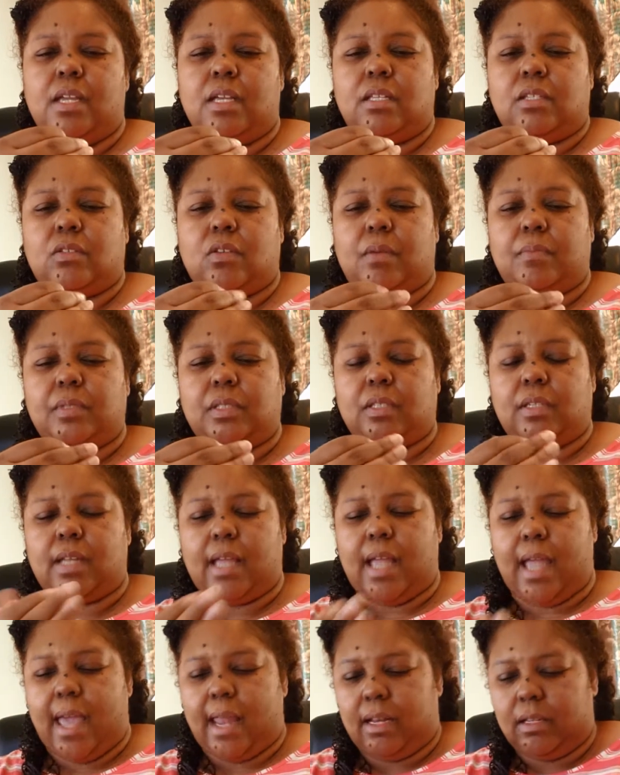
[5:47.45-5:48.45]
So I'm just going
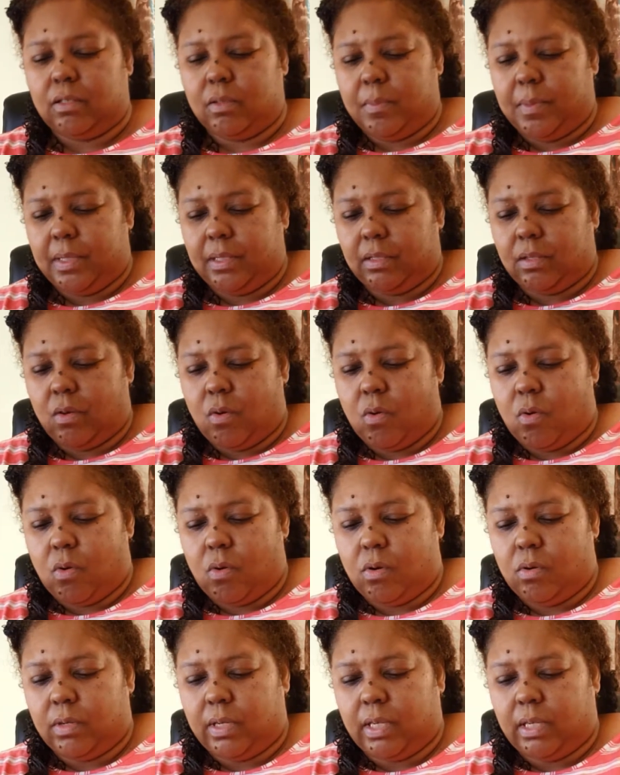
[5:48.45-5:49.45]
to add a little bit of the
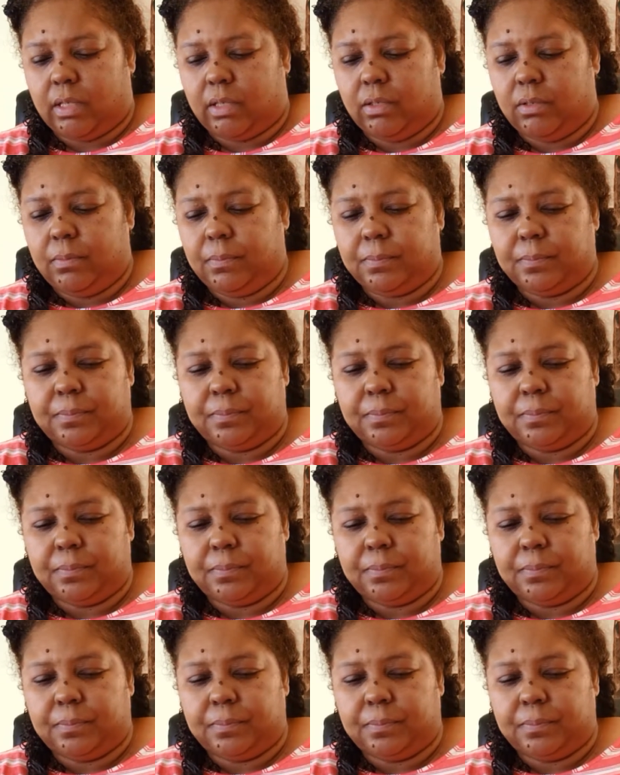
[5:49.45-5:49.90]
oil here.